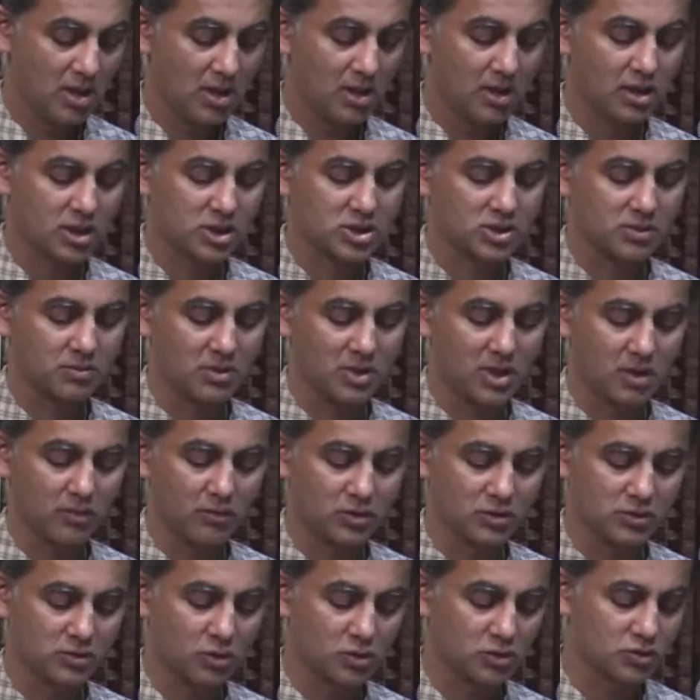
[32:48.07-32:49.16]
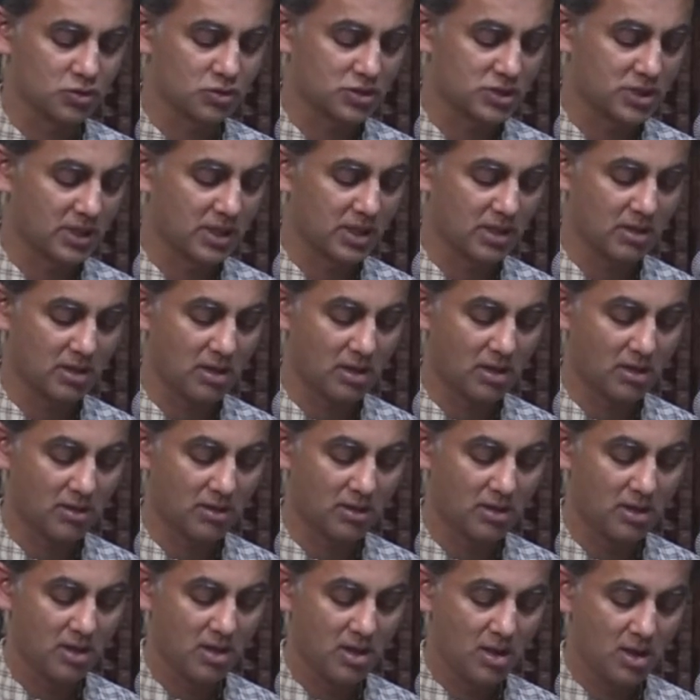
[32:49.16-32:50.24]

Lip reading: Lakshmana was also sick at heart.